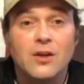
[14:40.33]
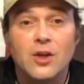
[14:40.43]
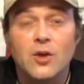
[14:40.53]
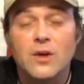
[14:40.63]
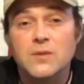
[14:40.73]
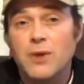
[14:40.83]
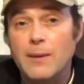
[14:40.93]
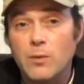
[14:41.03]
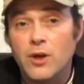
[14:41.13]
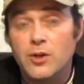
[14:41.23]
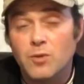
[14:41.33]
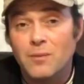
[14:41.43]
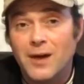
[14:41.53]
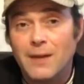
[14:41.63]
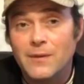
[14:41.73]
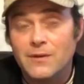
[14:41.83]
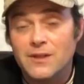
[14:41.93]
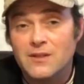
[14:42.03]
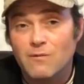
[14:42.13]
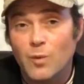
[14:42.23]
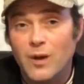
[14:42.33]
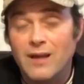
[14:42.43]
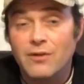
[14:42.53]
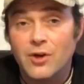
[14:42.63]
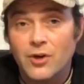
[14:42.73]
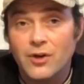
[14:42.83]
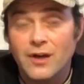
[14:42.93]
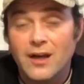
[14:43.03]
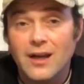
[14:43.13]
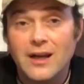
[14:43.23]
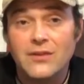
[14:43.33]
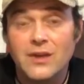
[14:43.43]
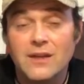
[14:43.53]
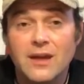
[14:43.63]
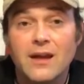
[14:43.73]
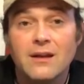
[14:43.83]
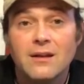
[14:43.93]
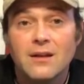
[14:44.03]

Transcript: it's probably one of their more popular discs from what I've heard, and I think that,